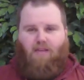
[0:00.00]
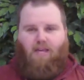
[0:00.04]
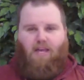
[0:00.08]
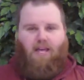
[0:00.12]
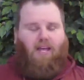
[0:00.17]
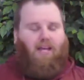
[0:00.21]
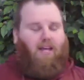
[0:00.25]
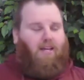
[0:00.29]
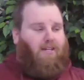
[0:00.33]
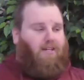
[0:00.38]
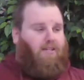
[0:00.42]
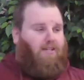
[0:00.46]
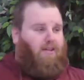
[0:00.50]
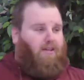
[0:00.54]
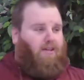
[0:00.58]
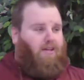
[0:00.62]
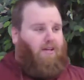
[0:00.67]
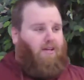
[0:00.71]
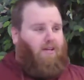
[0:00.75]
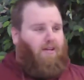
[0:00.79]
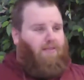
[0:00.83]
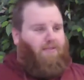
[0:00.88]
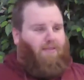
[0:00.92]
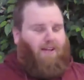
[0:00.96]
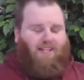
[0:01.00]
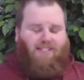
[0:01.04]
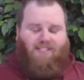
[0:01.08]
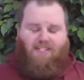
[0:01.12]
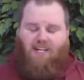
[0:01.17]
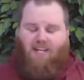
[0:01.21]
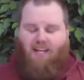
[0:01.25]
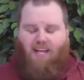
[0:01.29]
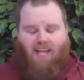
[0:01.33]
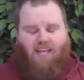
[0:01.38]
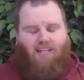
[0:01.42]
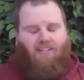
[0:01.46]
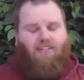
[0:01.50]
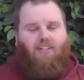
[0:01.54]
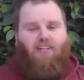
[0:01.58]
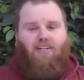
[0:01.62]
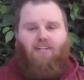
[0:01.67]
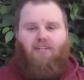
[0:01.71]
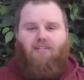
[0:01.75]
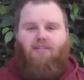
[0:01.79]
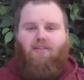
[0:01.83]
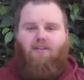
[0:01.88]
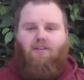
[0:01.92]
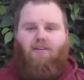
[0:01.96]
And they said, "Hey,
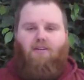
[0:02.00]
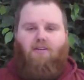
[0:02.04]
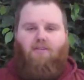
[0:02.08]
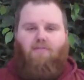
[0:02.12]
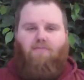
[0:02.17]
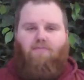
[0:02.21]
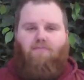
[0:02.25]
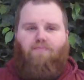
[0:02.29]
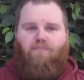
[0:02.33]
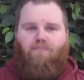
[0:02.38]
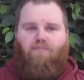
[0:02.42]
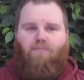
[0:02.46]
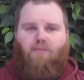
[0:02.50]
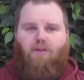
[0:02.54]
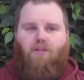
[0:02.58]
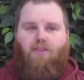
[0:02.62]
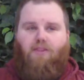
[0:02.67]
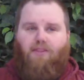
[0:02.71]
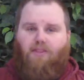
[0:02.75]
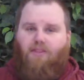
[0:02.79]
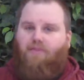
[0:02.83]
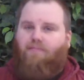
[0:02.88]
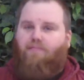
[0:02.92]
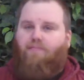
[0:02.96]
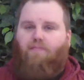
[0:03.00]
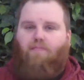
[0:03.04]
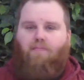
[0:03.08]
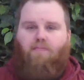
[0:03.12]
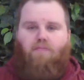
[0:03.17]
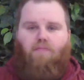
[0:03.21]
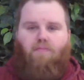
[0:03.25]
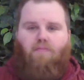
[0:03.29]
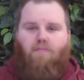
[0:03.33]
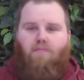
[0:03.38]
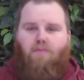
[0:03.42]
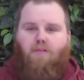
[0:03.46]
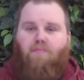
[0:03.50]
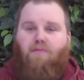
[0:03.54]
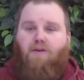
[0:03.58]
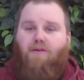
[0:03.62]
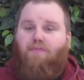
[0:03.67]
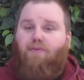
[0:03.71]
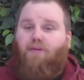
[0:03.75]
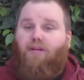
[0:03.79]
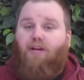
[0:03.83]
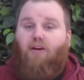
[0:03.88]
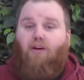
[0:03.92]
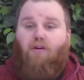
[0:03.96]
look, the
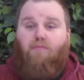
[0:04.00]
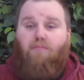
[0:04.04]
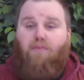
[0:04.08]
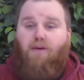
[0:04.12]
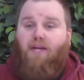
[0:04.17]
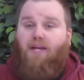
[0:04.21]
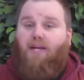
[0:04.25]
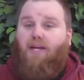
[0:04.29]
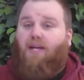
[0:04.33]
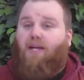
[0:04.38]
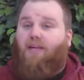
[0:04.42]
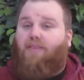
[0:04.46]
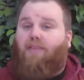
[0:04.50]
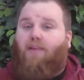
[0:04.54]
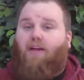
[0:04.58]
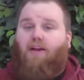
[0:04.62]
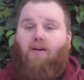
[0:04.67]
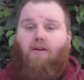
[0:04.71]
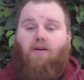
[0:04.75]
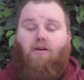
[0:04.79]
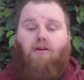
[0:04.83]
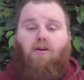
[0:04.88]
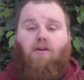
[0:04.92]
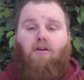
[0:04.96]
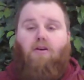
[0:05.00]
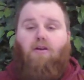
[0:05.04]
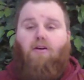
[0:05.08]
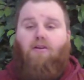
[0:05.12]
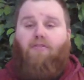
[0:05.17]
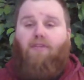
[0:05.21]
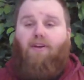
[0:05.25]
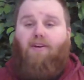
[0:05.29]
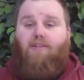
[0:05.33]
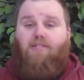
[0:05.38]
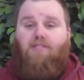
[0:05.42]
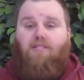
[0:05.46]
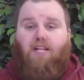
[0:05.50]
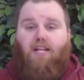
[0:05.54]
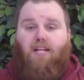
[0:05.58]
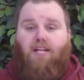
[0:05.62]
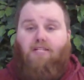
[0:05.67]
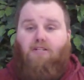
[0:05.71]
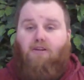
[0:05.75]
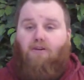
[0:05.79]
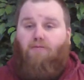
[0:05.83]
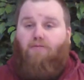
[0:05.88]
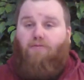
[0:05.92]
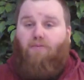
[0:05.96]
people here are big, and their
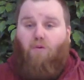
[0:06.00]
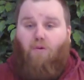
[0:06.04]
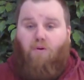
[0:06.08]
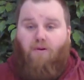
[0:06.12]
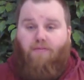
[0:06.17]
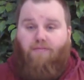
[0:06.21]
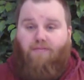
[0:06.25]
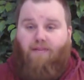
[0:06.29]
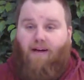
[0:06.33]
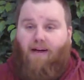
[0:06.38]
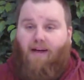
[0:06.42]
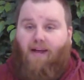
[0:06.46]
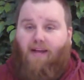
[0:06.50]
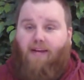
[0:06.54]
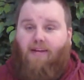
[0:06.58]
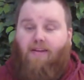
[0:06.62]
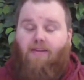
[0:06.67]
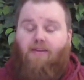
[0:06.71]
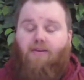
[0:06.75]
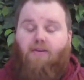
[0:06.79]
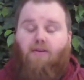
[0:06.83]
cities are fortified.